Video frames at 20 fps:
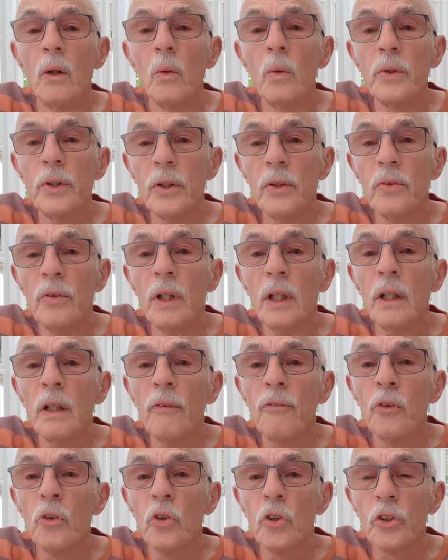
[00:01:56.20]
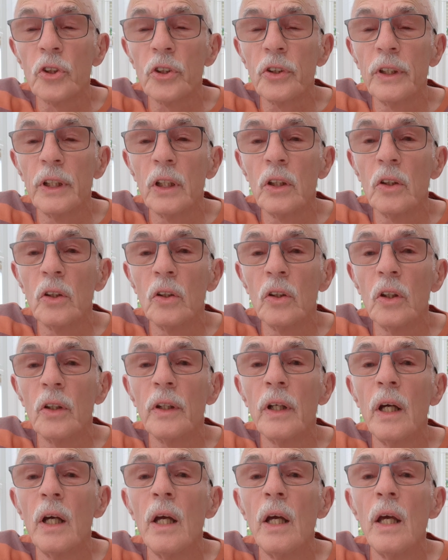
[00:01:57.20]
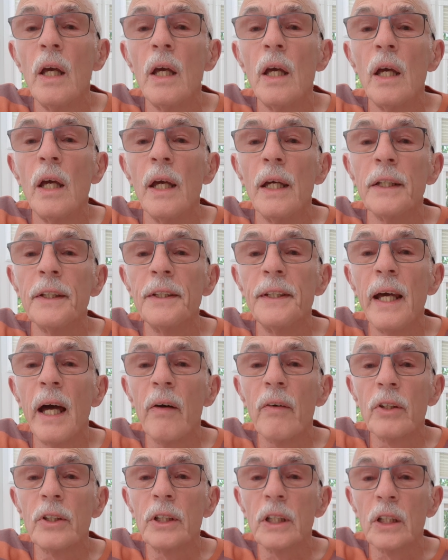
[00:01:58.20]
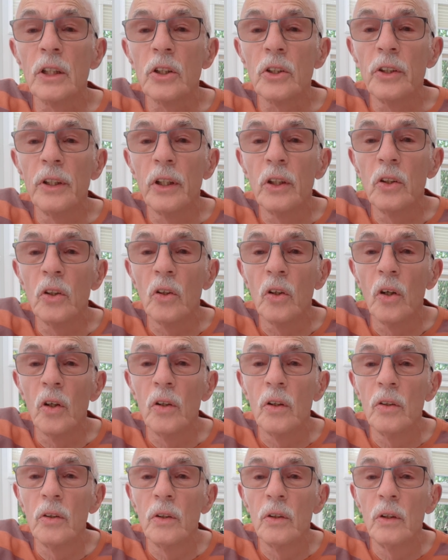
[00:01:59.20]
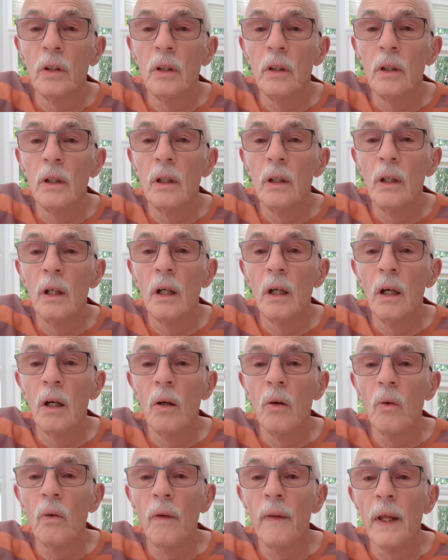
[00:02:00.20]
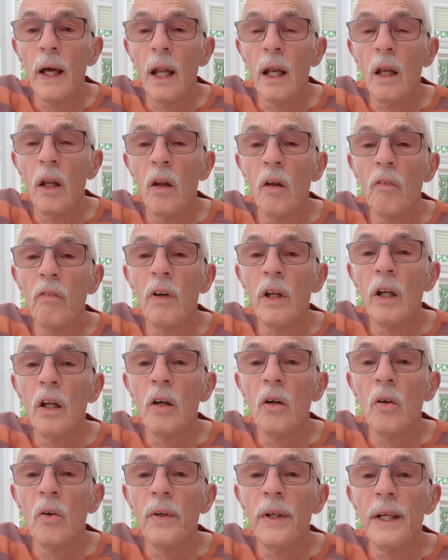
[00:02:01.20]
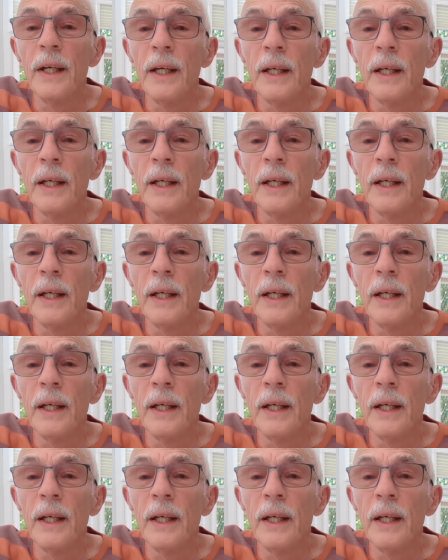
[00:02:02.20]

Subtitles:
which is really a 4-string chord. It's now a 6-string chord. That lovely low D.